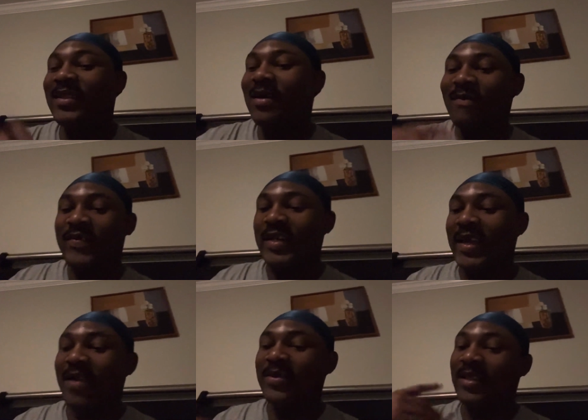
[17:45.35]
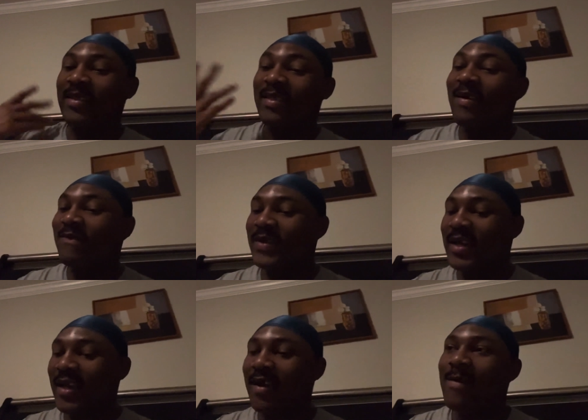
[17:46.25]
I'm feeling, everything they're
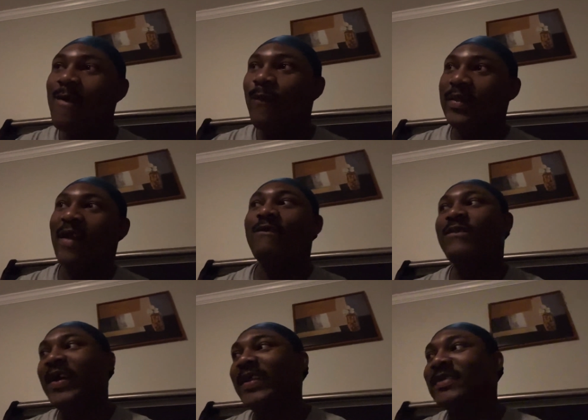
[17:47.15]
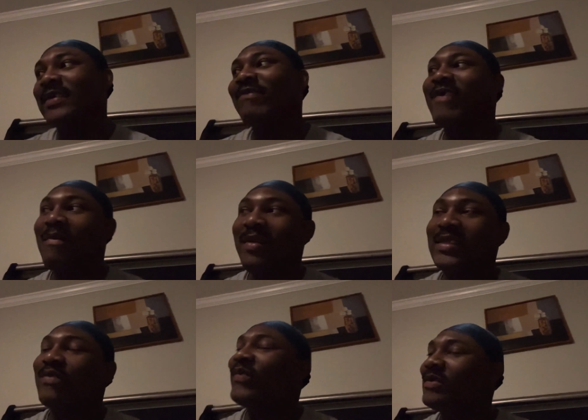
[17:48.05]
feeling with like friends and families
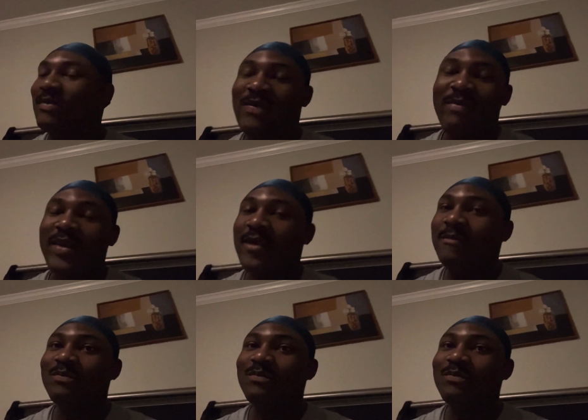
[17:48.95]
and friends of the family.